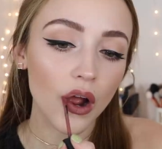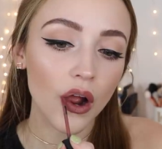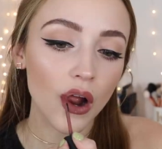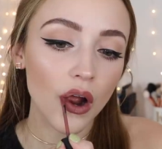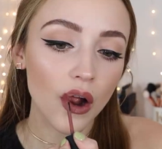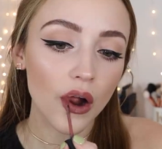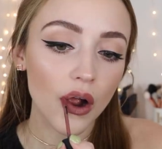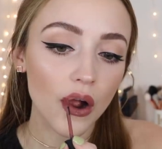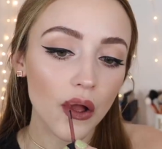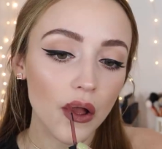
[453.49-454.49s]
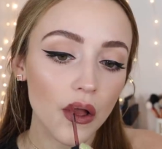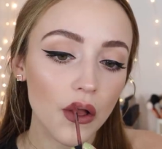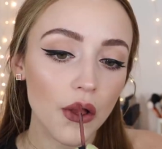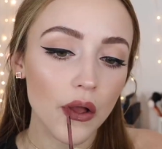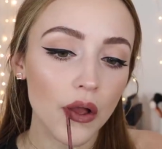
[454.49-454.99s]

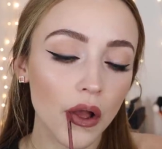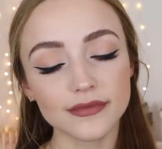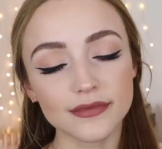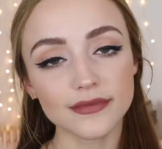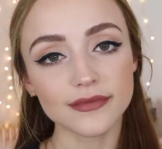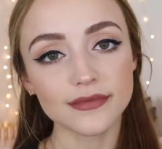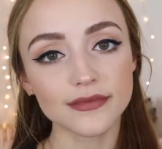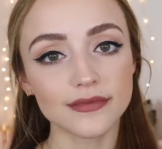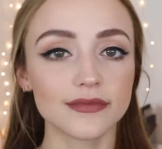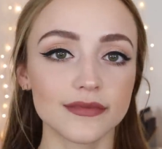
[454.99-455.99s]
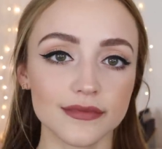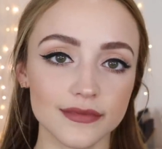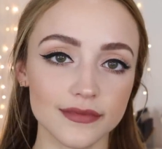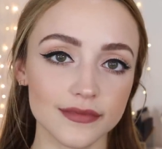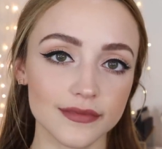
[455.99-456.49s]

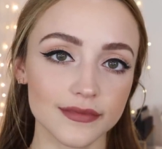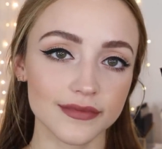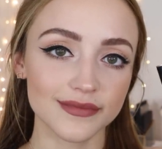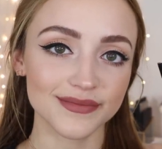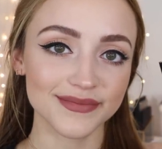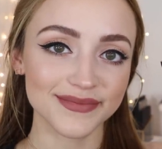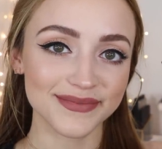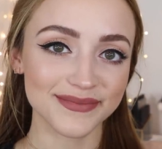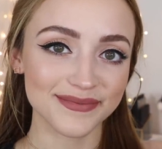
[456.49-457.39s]
Nobody speaks.